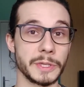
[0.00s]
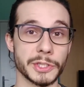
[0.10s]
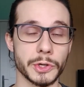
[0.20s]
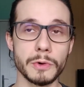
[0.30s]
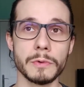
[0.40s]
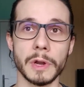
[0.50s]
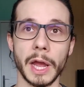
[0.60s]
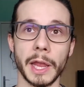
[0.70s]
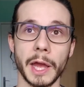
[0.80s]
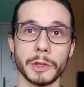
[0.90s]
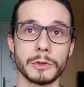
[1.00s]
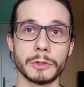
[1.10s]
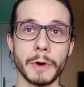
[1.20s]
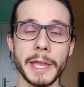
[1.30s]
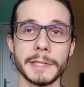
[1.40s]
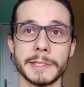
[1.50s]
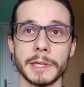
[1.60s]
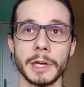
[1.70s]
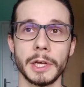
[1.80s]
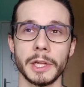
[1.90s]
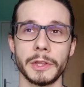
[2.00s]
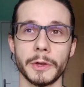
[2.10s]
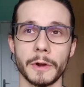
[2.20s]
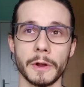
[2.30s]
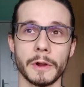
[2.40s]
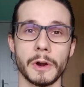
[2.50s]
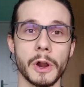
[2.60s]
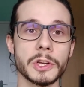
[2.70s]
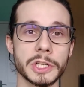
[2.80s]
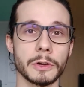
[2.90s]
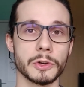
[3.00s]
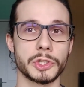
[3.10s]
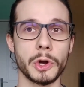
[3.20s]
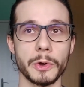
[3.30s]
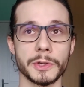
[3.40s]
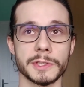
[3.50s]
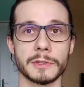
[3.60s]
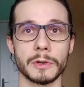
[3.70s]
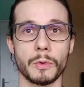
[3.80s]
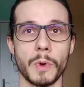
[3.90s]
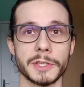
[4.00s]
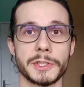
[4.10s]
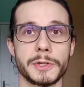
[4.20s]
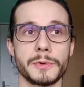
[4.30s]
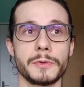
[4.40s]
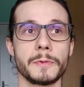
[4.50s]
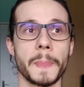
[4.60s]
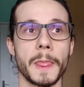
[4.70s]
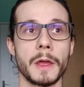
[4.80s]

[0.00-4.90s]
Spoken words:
school, I had good grades, the logical choice was to